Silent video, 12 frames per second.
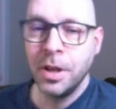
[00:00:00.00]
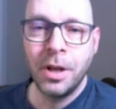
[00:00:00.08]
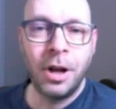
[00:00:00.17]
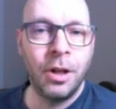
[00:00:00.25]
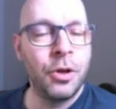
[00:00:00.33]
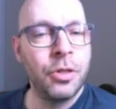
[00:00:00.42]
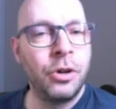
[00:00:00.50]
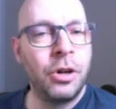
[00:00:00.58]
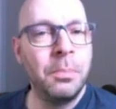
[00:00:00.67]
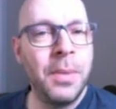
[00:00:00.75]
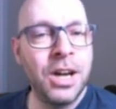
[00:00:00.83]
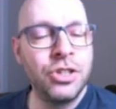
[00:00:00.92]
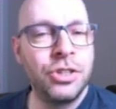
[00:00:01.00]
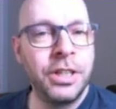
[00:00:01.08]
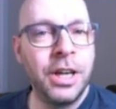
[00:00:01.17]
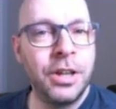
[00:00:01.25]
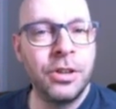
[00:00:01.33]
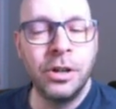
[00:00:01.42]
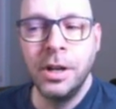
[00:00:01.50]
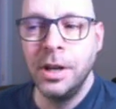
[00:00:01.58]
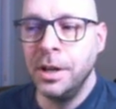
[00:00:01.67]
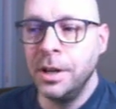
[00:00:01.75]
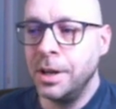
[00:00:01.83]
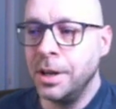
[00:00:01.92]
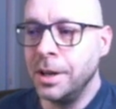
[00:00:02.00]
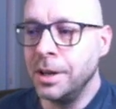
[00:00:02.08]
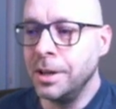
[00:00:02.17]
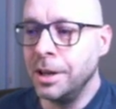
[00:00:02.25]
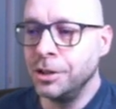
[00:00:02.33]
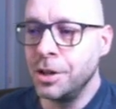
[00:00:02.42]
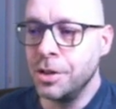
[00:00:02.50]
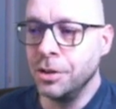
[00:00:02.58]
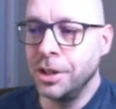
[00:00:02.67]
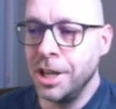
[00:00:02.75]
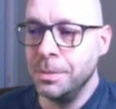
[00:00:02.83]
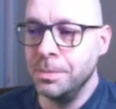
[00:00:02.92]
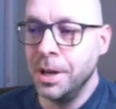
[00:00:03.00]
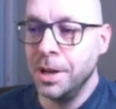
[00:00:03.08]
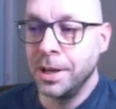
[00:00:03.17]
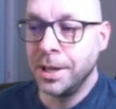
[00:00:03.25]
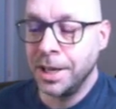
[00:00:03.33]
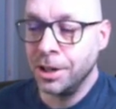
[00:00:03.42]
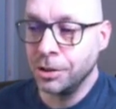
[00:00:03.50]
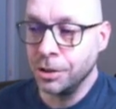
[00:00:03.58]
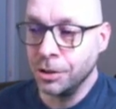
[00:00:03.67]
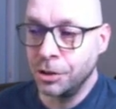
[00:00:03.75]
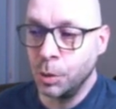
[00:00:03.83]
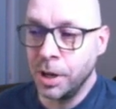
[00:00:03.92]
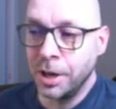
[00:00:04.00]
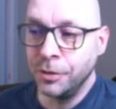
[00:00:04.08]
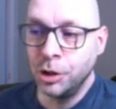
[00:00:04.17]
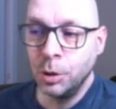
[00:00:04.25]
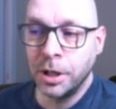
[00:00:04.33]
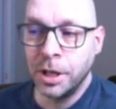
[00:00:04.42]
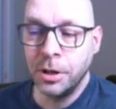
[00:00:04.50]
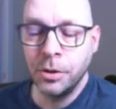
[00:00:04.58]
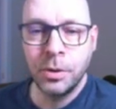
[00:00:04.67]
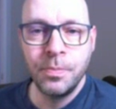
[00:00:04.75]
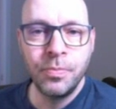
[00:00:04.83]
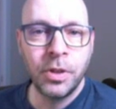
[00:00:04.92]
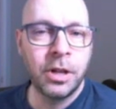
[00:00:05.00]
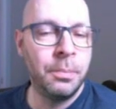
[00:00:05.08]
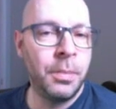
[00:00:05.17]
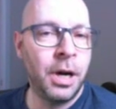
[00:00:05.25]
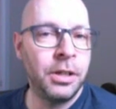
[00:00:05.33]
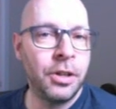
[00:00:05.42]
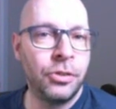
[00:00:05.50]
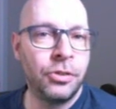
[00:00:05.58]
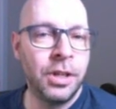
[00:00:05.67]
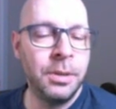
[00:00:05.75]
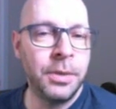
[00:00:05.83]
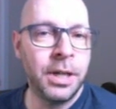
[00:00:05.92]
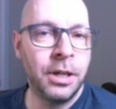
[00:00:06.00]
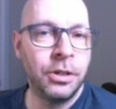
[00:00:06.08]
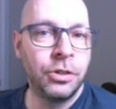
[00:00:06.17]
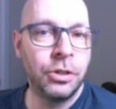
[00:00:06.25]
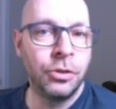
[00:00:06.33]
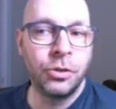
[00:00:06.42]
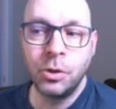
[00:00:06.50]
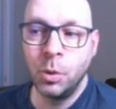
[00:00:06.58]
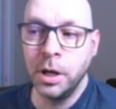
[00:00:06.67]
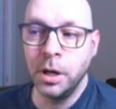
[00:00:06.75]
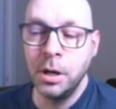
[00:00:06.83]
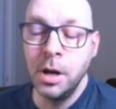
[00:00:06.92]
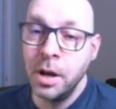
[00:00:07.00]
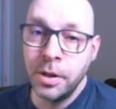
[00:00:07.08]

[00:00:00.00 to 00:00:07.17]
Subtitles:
although they're all mashed together onto the same character, so we have 2 letters combined in the same character square.